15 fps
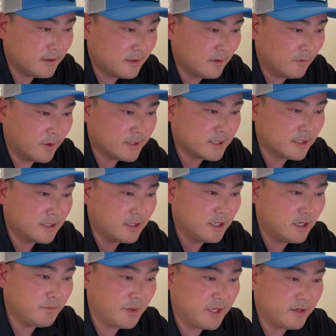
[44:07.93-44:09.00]
What's a
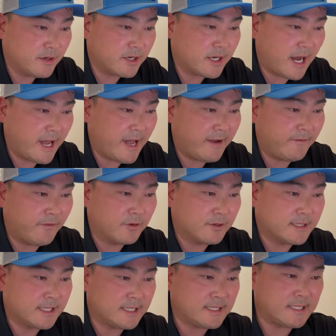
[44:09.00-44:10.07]
good beginner kayak for a
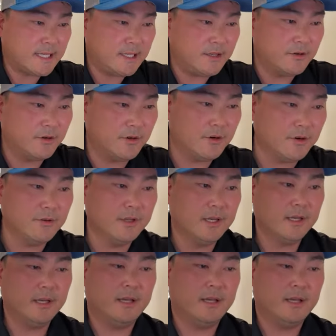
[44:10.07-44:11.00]
16-year-old?